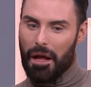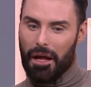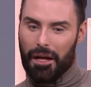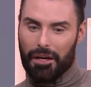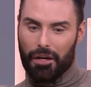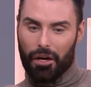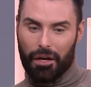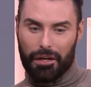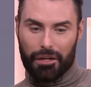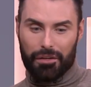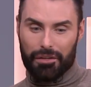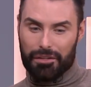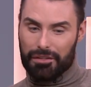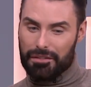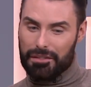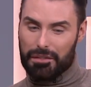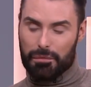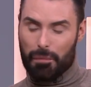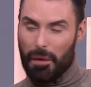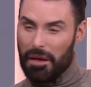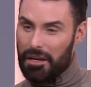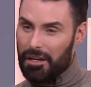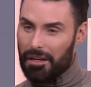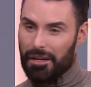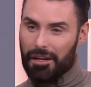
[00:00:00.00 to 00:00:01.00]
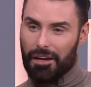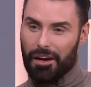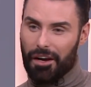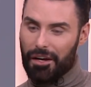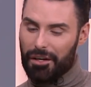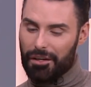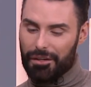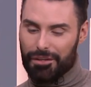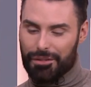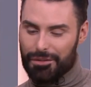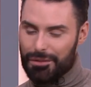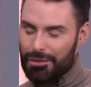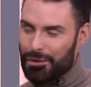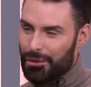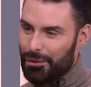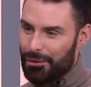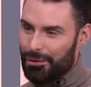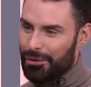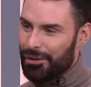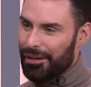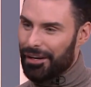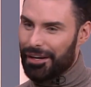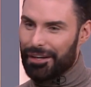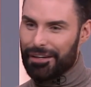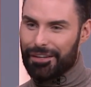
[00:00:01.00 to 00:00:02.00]
And I couldn't speak, I couldn't
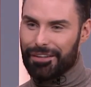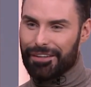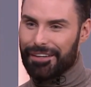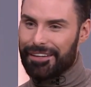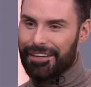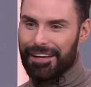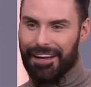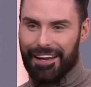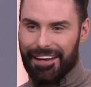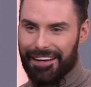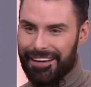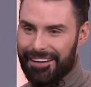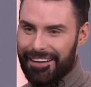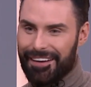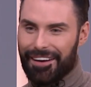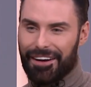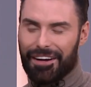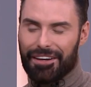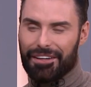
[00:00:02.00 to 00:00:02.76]
talk, I couldn't eat,